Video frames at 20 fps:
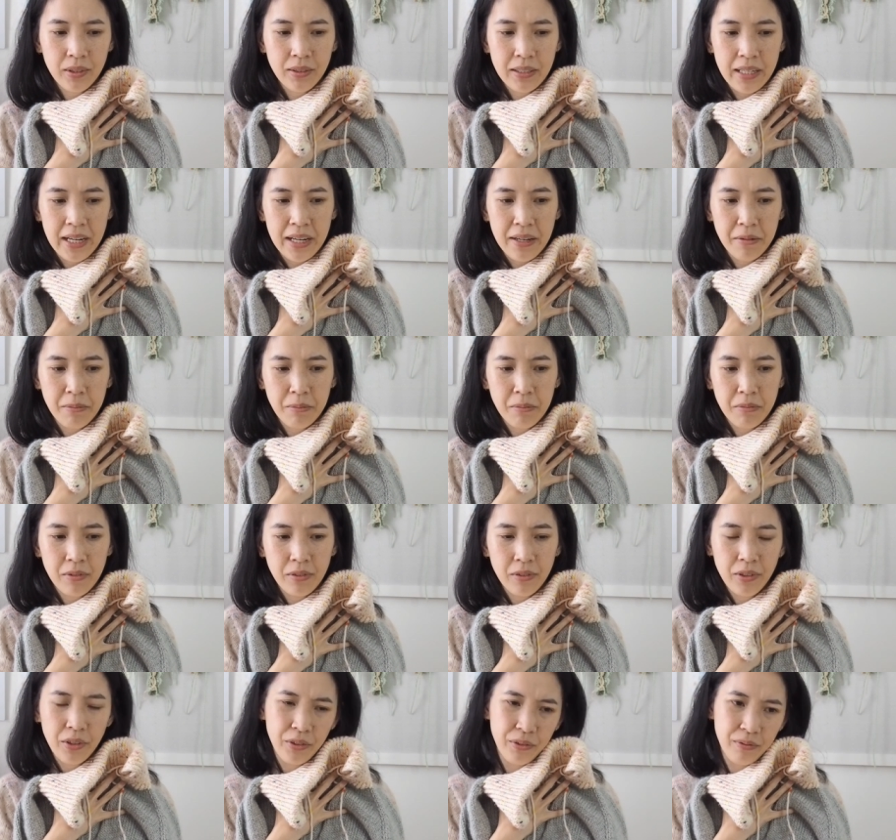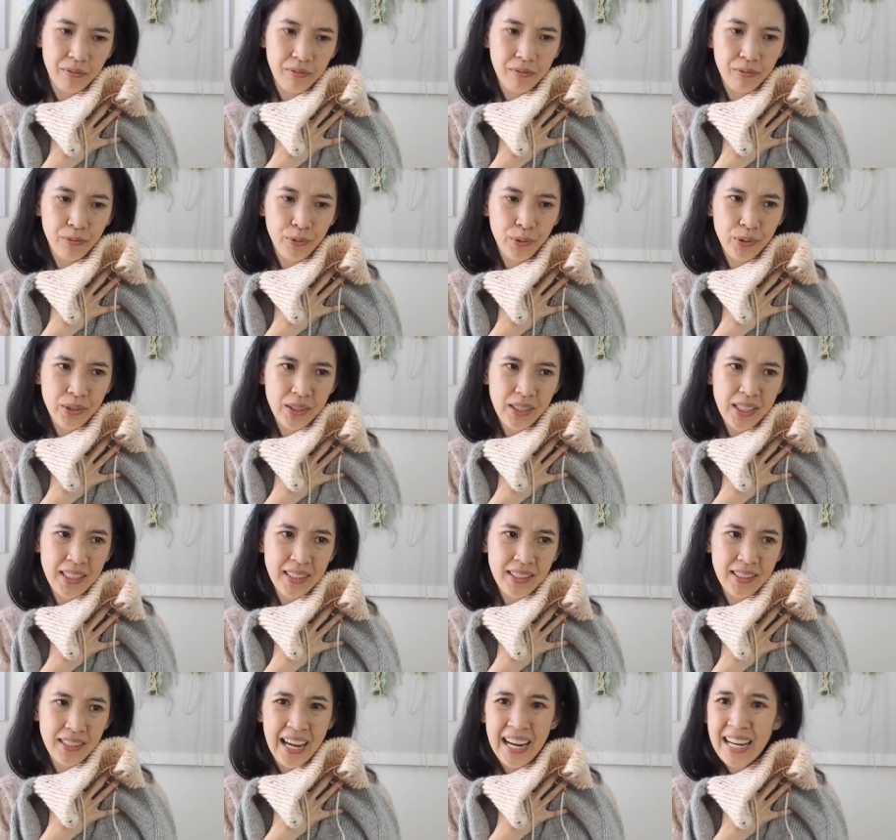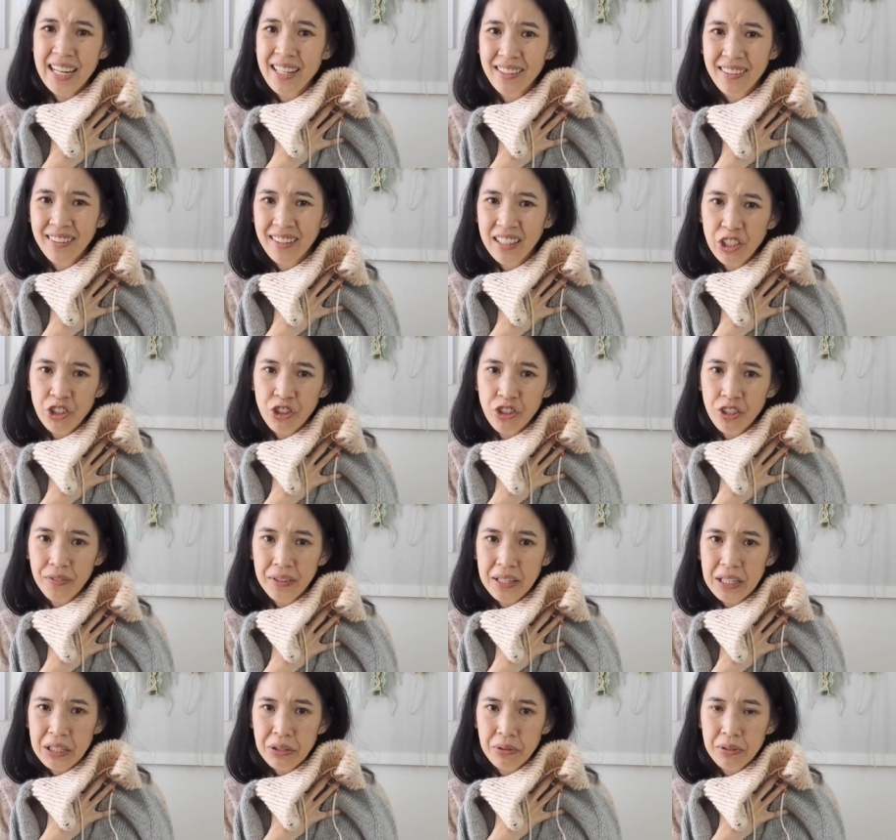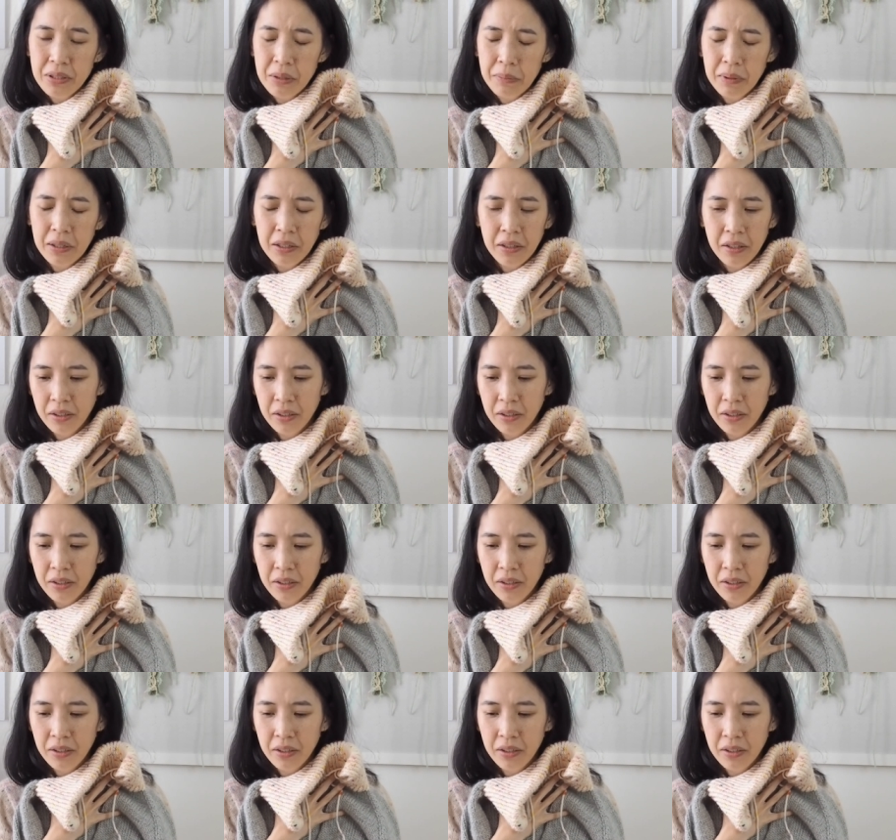10, no, 4, 6, 8 inches of ease or something.